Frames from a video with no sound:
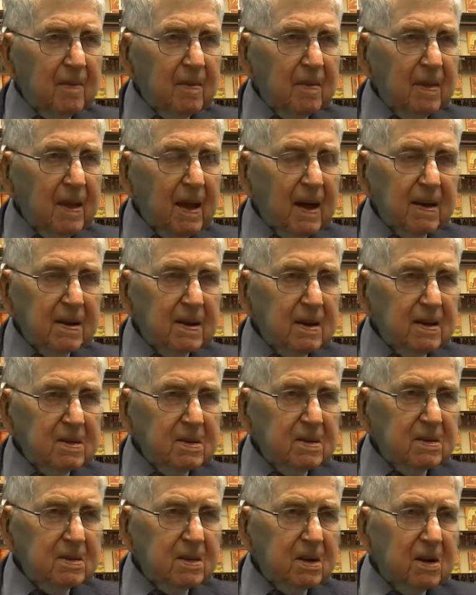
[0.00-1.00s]
Not
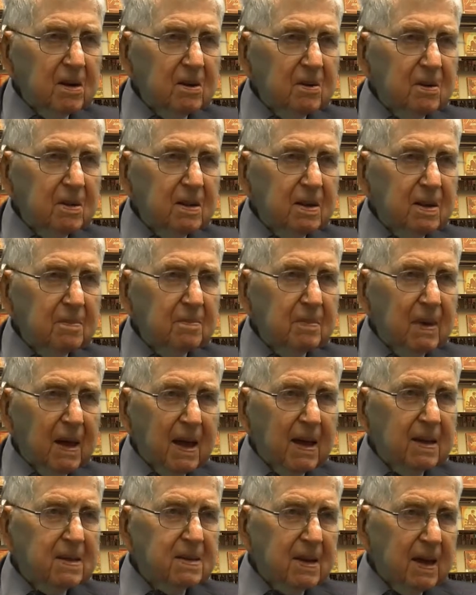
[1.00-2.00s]
necessarily
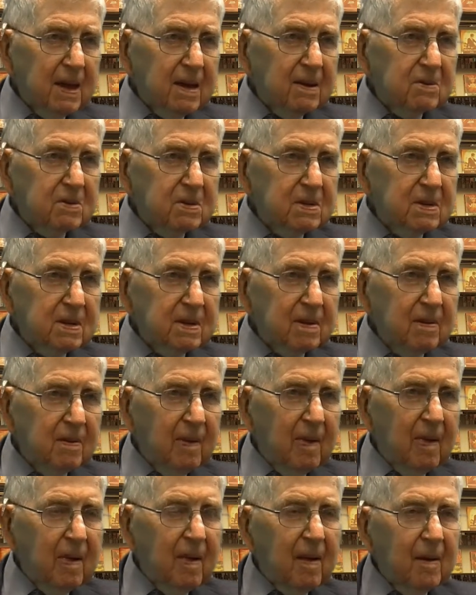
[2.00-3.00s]
mass housing,
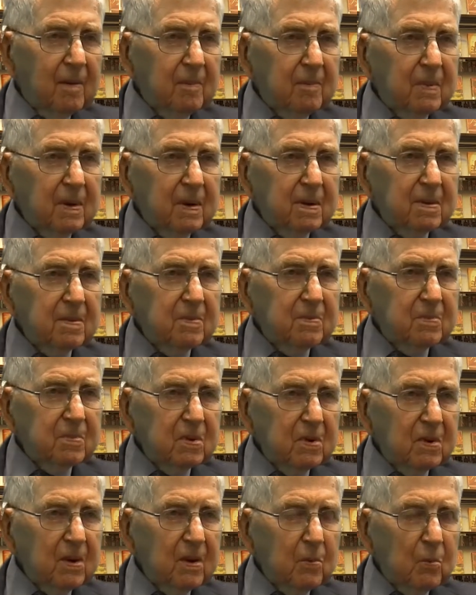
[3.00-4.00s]
but
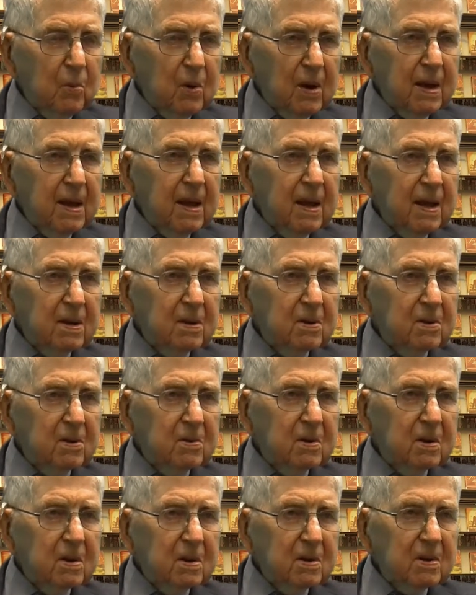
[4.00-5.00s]
1
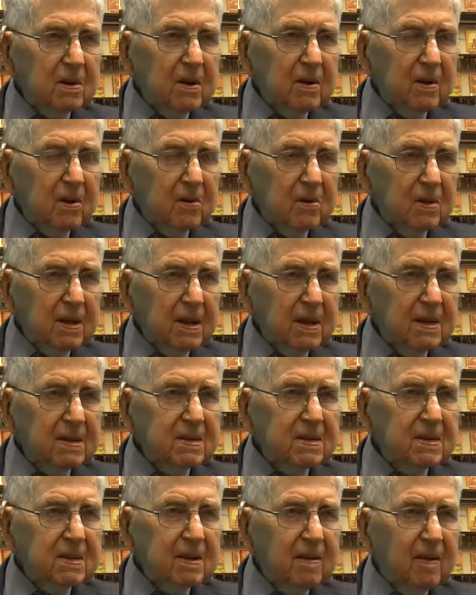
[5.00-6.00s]
acre or
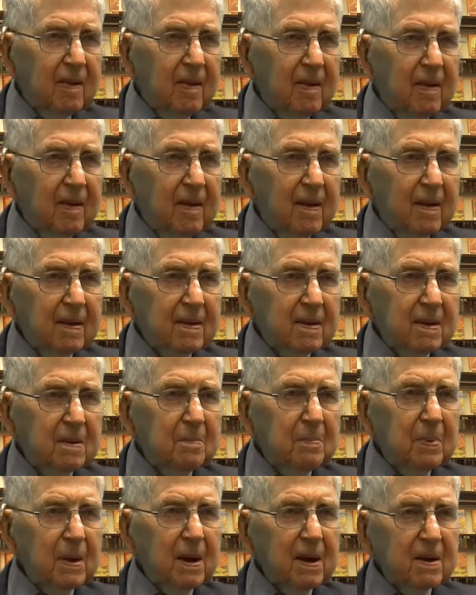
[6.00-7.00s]
less
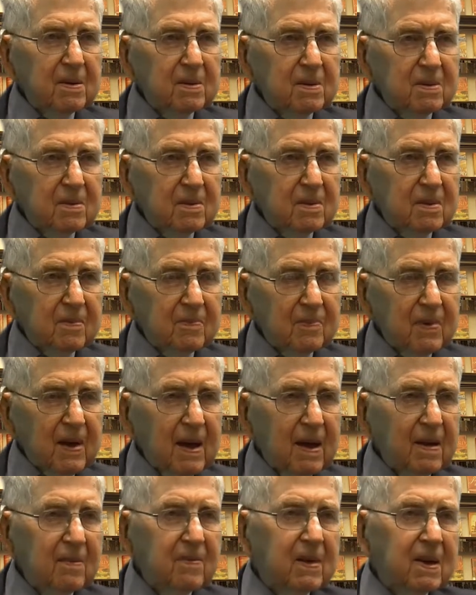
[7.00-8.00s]
compared to the
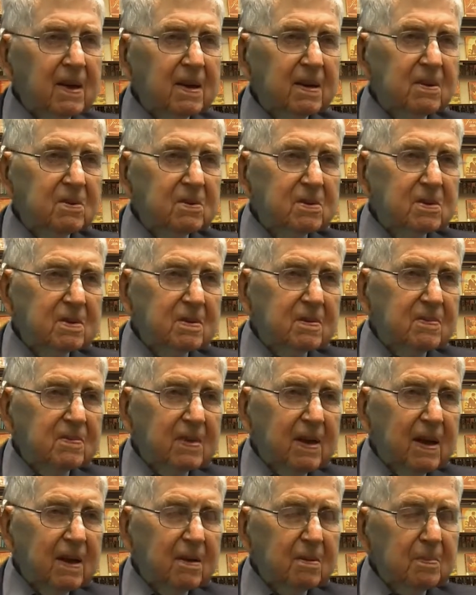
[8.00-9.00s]
5 acres of
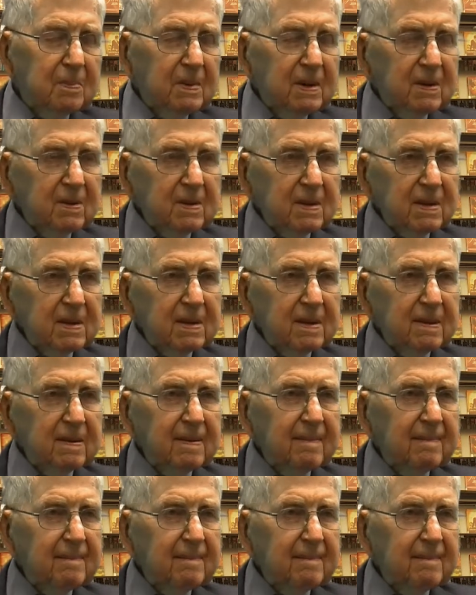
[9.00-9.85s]
South Barrington.